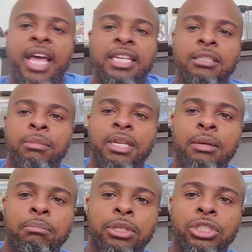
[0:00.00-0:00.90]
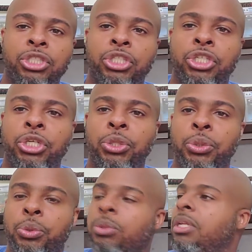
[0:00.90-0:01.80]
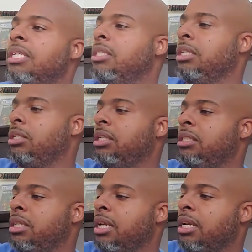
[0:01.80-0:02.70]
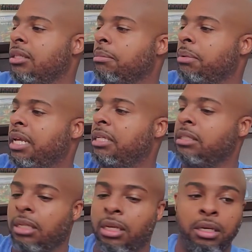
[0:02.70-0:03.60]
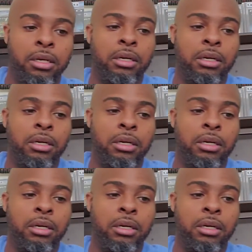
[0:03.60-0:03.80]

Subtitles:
X-Men number 2. Actually, you know, let's take it off the plastic. Yeah.